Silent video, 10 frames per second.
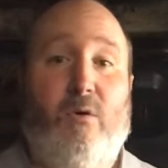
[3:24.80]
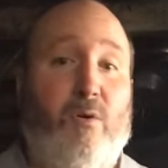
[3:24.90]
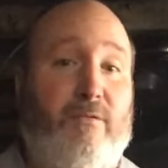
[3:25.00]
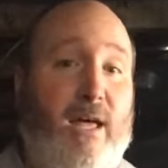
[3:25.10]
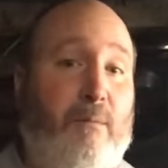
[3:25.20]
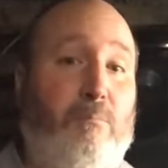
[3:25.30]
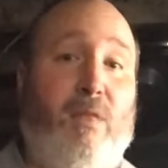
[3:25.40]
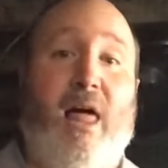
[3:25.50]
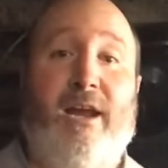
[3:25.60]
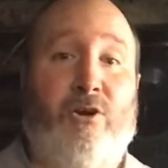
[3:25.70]
We've got a
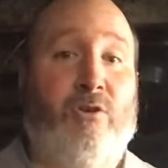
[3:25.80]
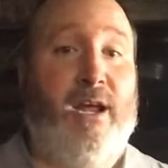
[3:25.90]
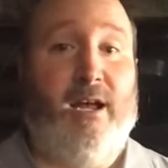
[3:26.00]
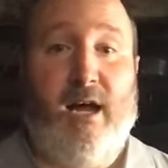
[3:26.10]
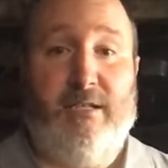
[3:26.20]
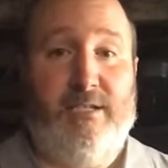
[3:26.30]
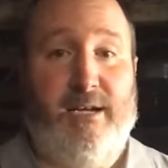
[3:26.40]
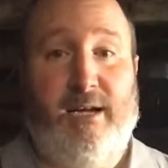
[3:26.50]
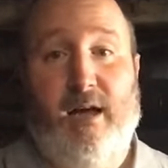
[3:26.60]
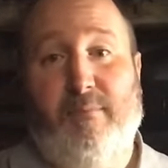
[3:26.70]
lot of great
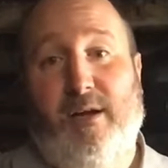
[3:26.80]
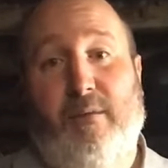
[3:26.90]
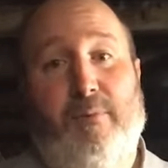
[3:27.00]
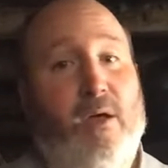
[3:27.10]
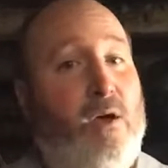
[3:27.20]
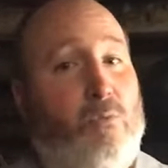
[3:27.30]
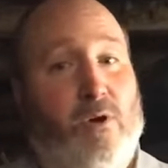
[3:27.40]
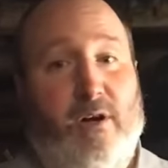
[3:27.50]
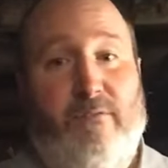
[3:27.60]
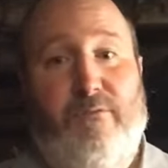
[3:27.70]
content coming up. We're
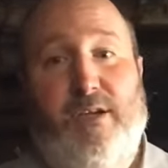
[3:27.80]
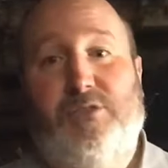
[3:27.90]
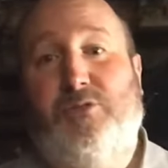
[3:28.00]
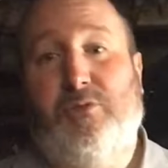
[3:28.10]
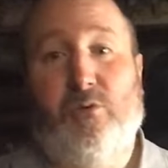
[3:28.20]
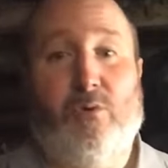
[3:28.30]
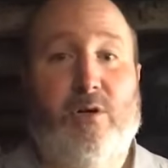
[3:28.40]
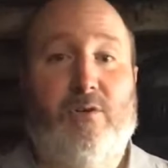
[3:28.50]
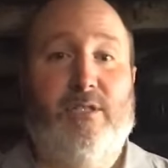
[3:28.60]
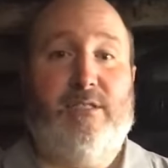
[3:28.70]
going to finish doing the
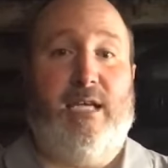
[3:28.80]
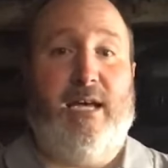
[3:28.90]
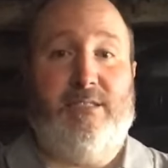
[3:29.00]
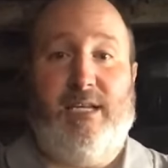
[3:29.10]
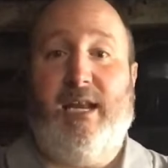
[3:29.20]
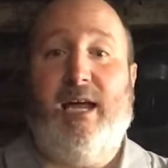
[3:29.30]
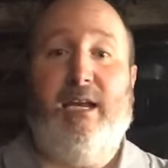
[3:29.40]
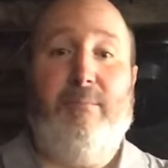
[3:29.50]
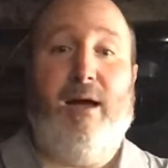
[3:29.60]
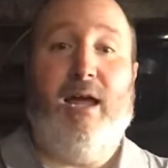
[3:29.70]
work on this
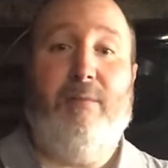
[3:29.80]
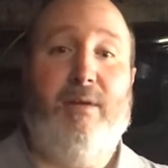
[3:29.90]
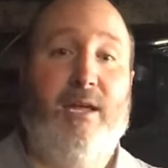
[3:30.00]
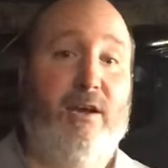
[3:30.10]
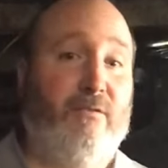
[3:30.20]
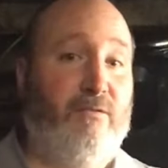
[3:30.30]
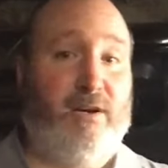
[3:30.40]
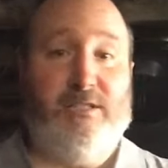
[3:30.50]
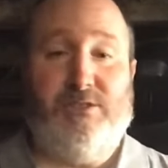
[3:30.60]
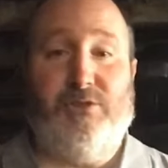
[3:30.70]
XC90 behind me here
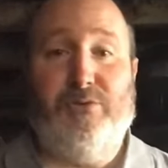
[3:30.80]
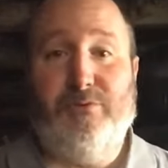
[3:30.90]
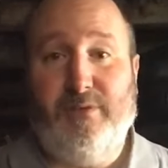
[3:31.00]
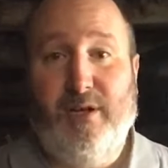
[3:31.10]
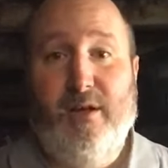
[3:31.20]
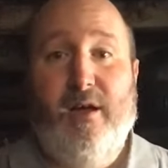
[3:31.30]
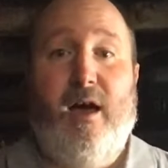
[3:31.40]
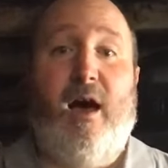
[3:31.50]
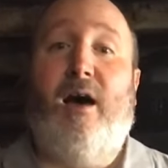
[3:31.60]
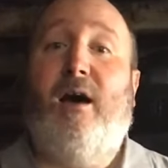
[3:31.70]
very soon.
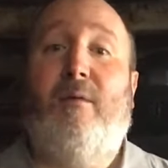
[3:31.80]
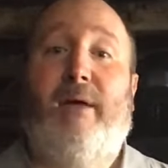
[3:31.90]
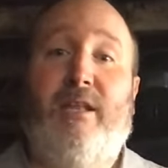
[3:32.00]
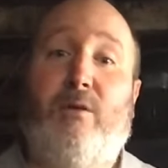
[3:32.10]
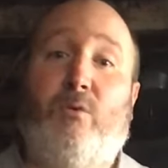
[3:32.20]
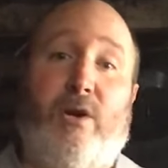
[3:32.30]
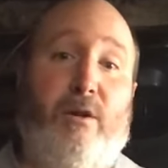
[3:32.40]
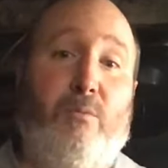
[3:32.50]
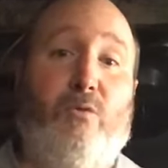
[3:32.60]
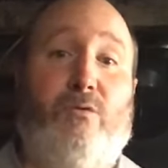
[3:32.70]
And then we're going to
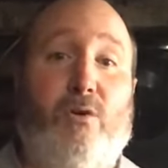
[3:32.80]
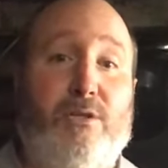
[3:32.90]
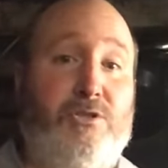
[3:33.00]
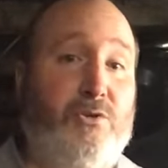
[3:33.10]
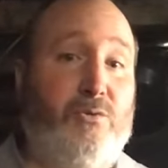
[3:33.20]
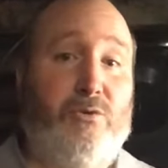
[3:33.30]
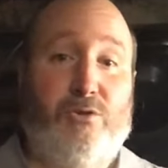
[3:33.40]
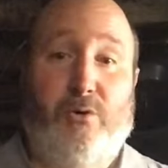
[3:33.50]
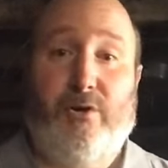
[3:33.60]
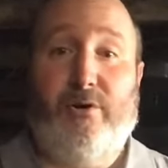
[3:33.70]
move on to a
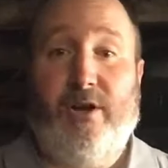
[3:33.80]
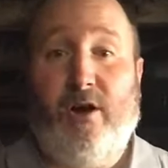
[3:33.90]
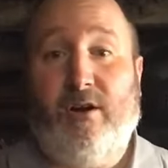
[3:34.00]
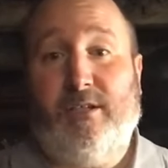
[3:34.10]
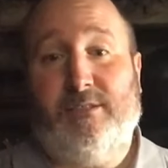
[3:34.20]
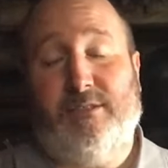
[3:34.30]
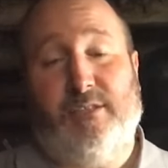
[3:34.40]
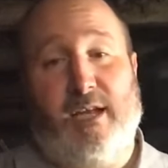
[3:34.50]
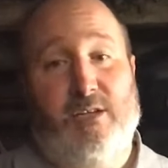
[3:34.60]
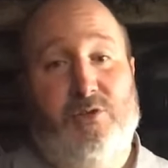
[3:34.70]
Toyota
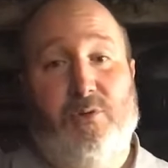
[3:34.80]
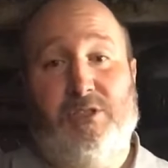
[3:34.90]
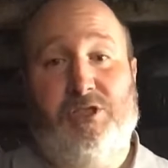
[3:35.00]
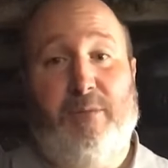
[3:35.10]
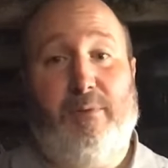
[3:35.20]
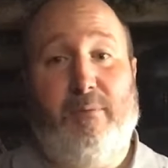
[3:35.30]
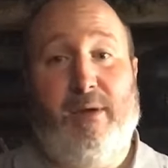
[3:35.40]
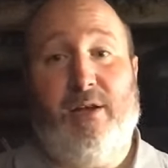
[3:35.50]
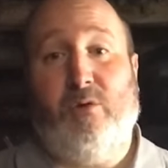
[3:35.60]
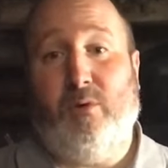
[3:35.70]
Yaris and to a Jeep
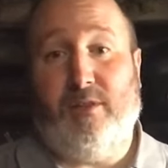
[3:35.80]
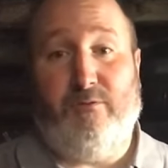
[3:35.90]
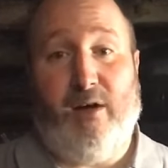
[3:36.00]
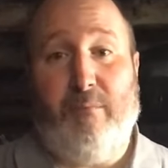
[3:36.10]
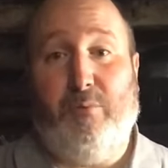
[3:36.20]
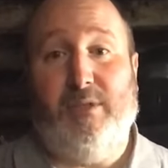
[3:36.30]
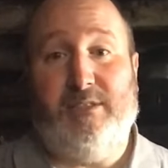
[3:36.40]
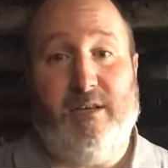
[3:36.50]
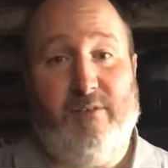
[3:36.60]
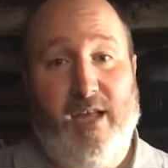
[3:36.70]
Commander with a
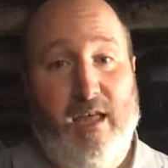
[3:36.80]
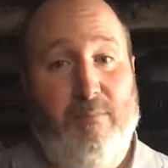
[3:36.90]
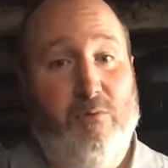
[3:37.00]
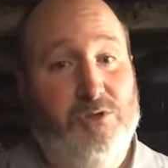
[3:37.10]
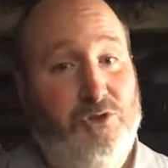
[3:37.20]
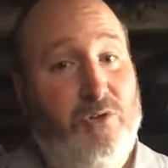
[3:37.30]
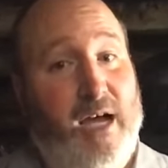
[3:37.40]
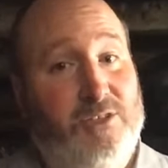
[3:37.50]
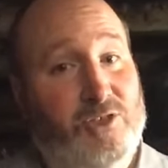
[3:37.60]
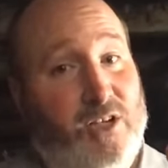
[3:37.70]
5.7 Hemi, which you
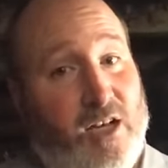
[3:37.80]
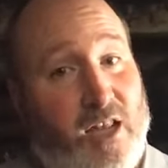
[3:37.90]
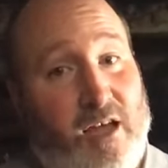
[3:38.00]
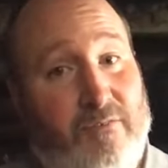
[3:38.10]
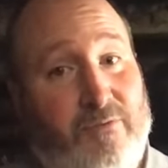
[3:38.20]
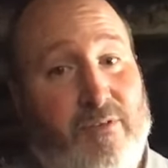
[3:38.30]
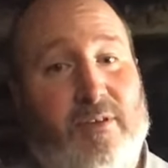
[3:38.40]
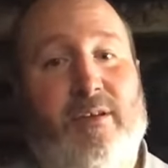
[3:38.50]
guys are going to love.